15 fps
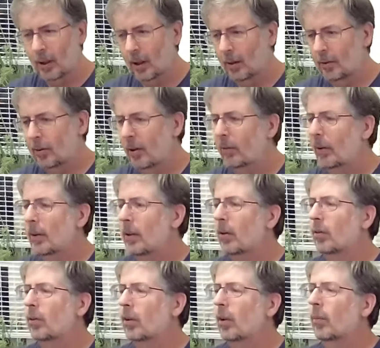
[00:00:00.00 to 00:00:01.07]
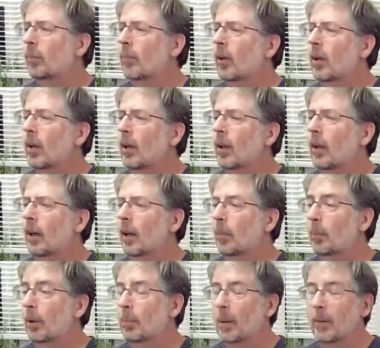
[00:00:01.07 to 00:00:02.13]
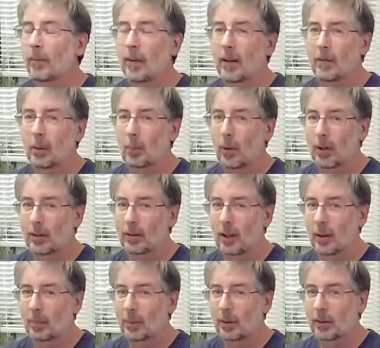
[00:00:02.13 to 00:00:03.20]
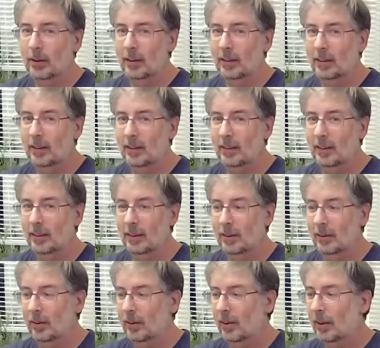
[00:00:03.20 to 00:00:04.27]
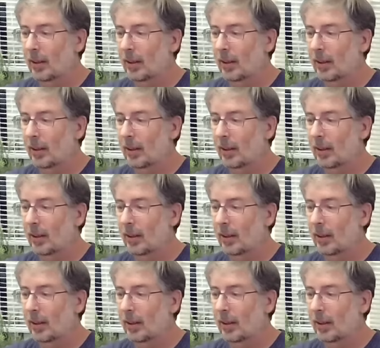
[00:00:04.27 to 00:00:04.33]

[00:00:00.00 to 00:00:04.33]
several years ago, but it's my favorite wine topper, and it is